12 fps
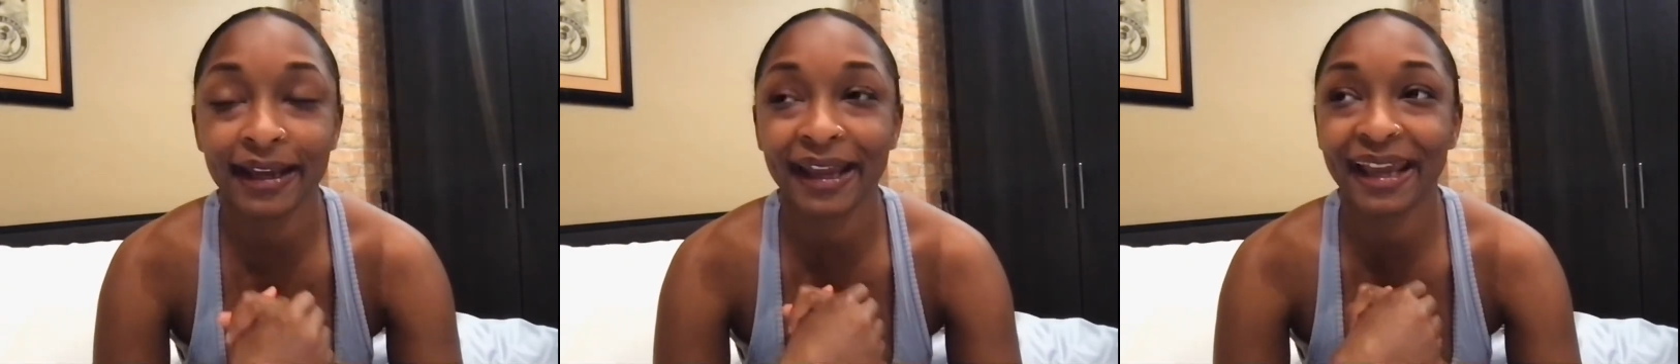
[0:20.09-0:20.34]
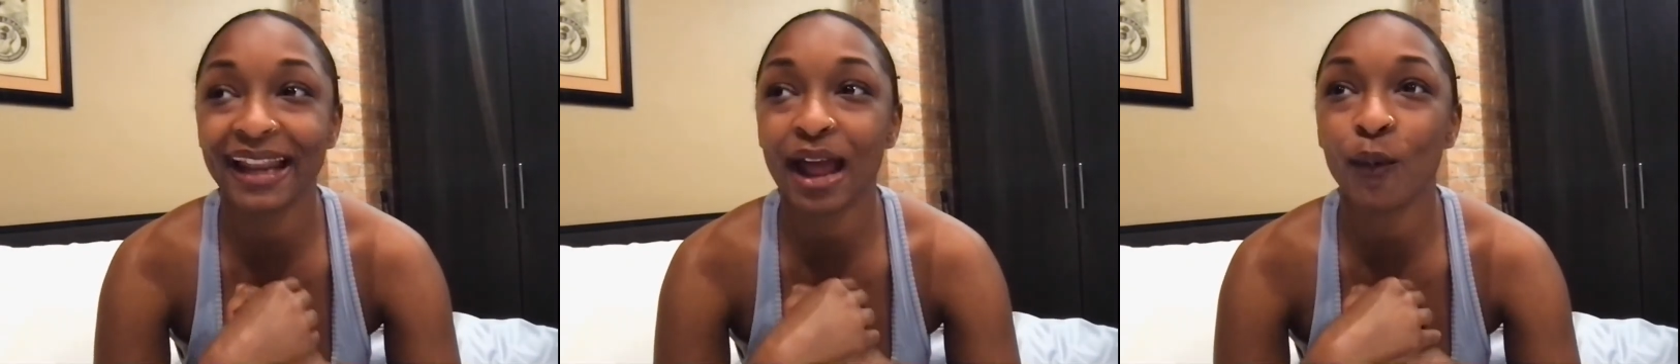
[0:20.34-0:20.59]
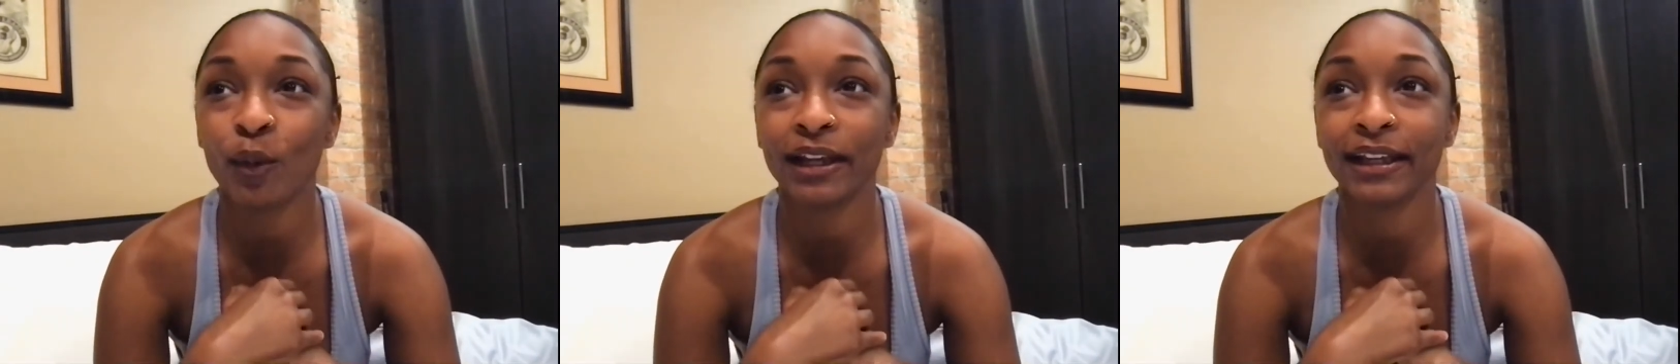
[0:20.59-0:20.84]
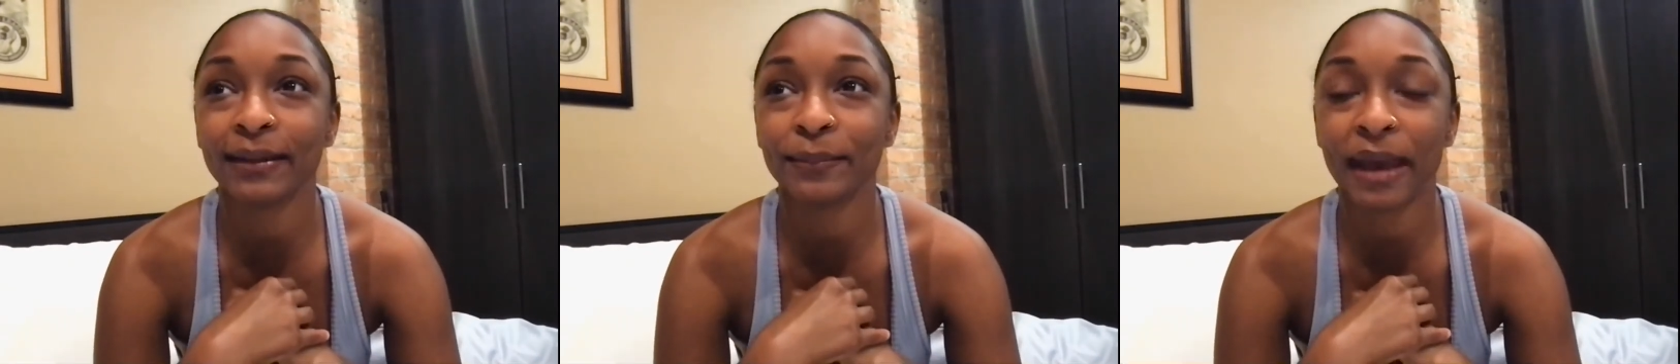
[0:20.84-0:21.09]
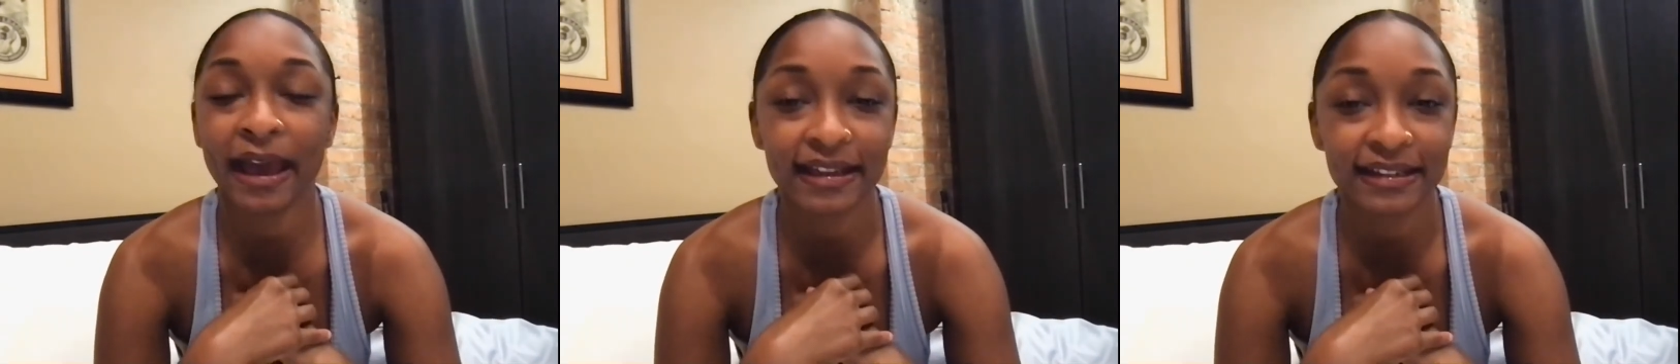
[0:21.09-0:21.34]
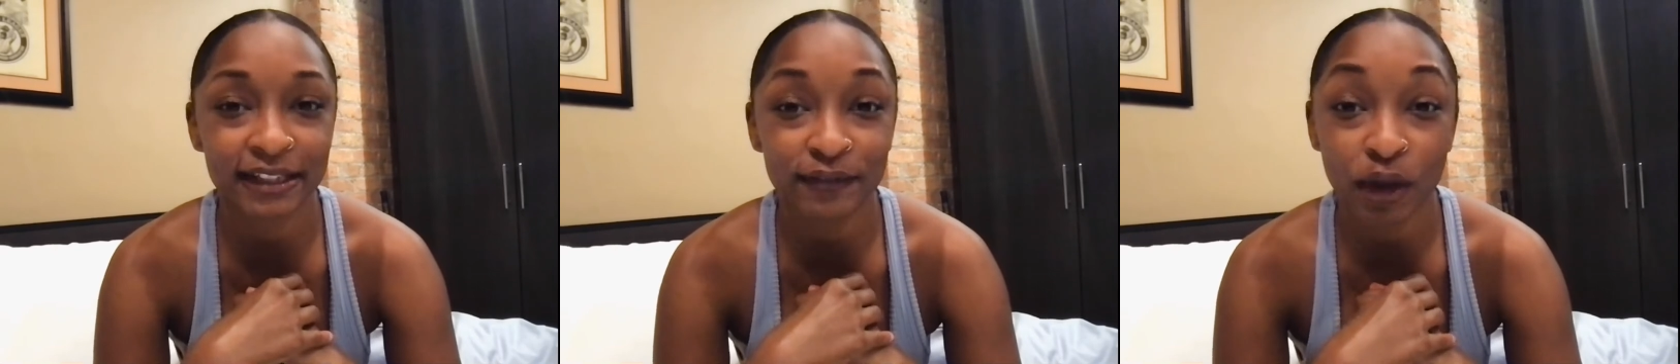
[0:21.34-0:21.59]
and I want it
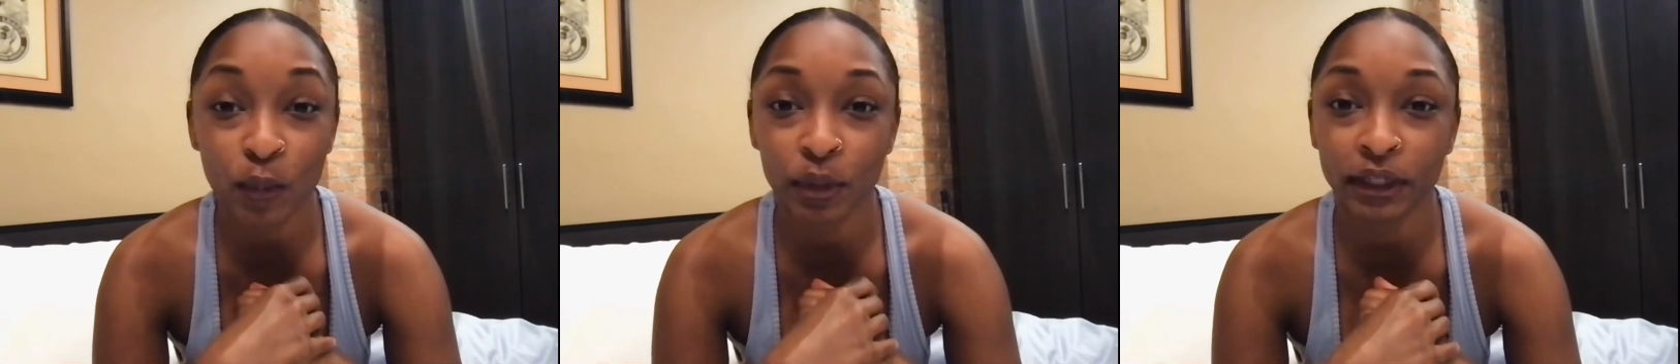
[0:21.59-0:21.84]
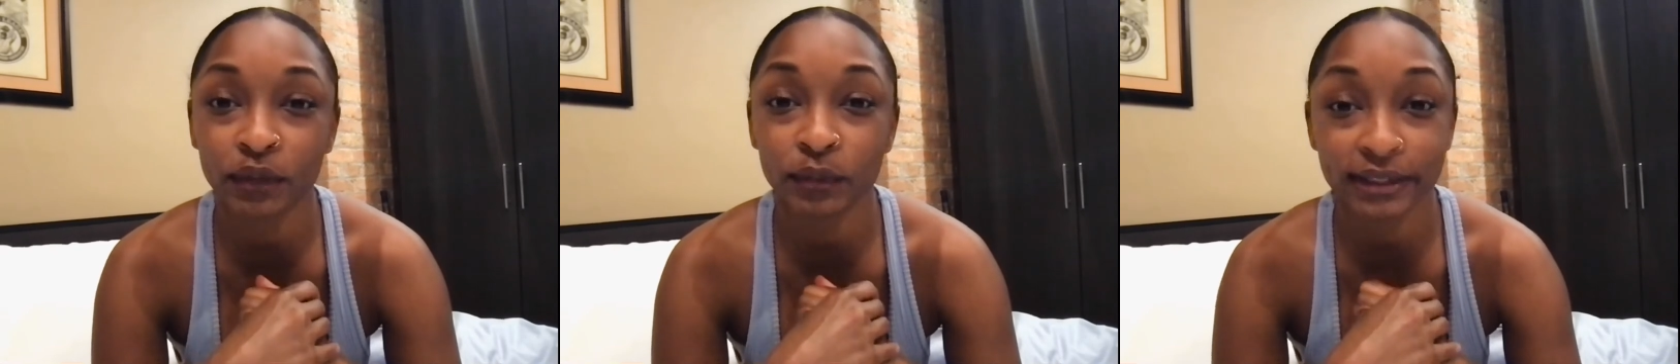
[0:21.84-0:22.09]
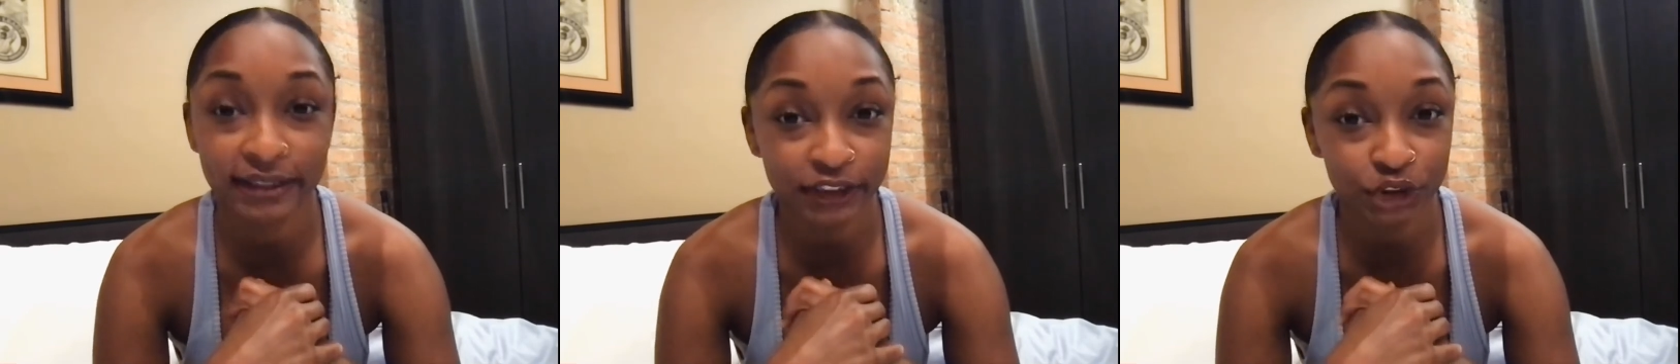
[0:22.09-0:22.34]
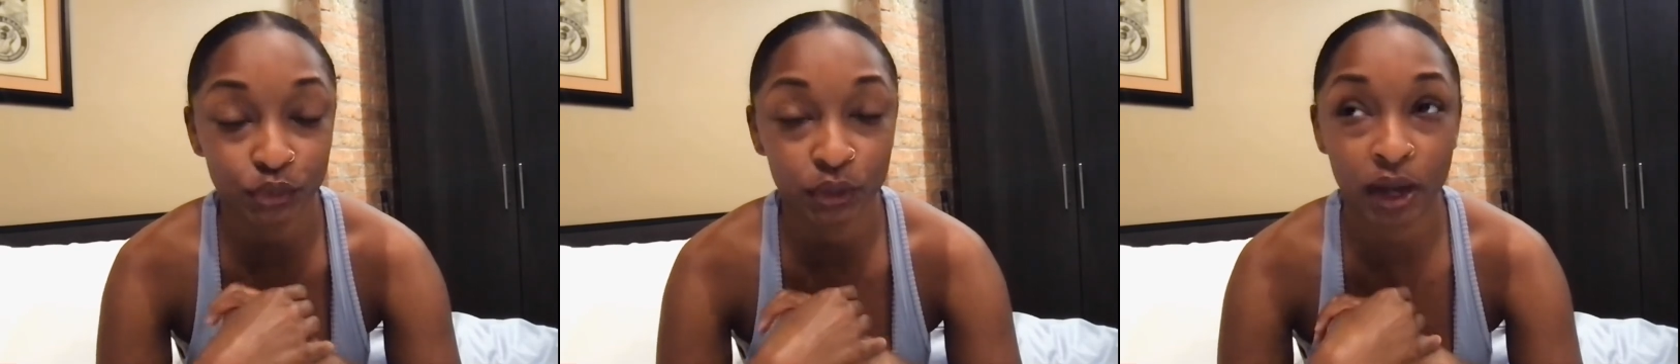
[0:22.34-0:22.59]
passive. I want it residual.